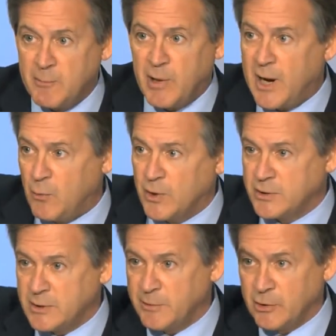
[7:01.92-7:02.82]
by, what
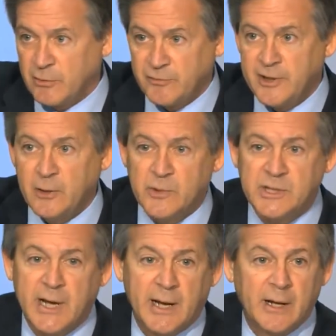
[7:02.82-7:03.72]
some of the graffiti was
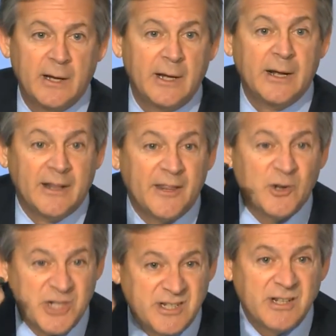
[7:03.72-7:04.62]
saying.
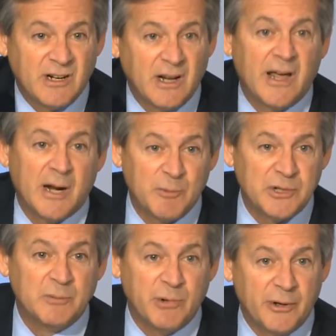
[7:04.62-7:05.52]
There's still a lot of
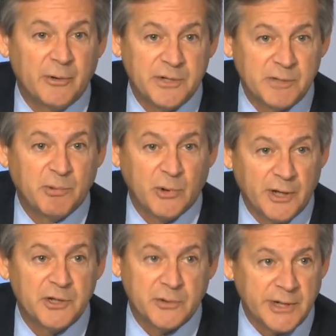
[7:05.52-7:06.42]
Muslim Brotherhood support
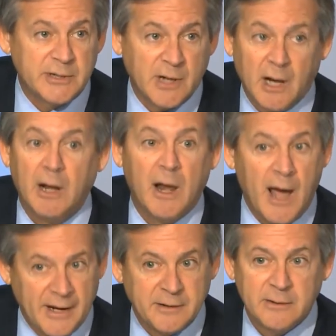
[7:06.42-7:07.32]
on the streets, a
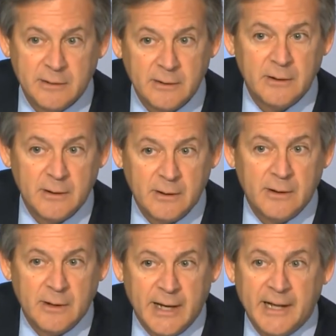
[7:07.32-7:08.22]
lot.
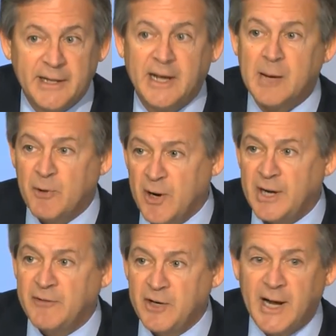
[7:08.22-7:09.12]
And they come
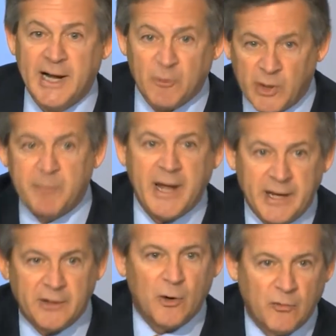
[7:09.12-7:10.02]
around every night and
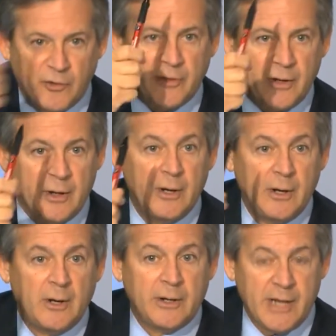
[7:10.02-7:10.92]
repaint over
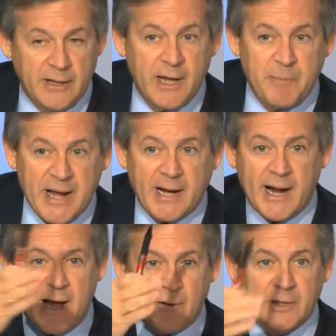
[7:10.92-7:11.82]
they paint it
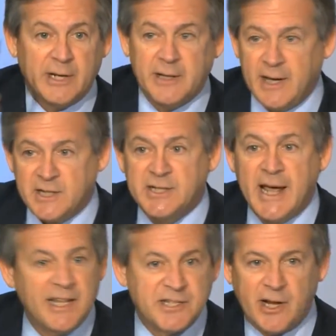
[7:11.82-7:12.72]
out, and the next
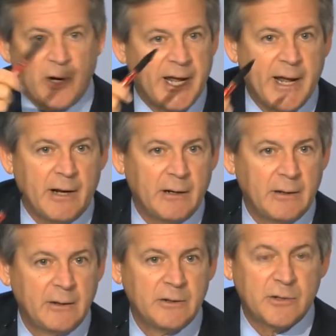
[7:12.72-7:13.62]
day it's there again.
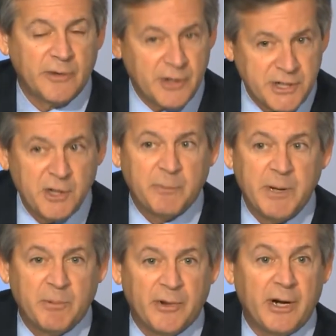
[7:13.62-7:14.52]
So there's still
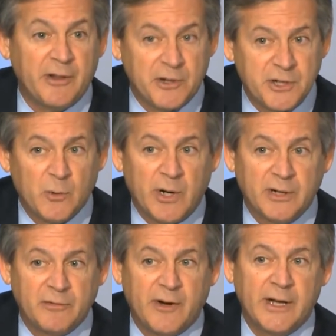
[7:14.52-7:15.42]
people there. They're still willing
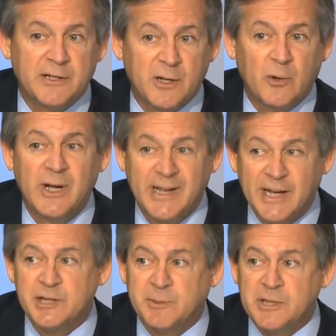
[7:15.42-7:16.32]
to fight. So
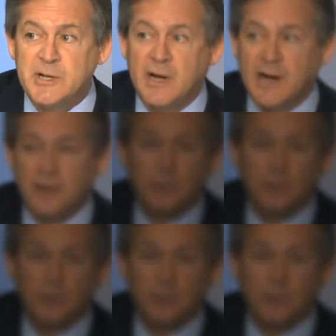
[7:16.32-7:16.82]
Egypt is not out of the